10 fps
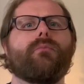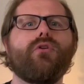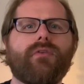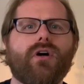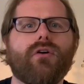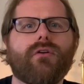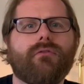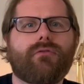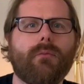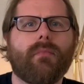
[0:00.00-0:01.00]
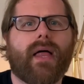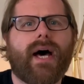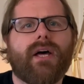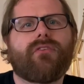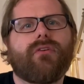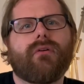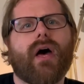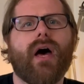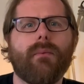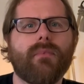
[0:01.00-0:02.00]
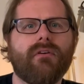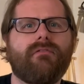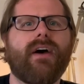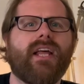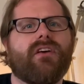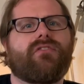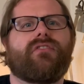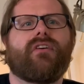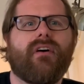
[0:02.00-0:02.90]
moving on from that, Venice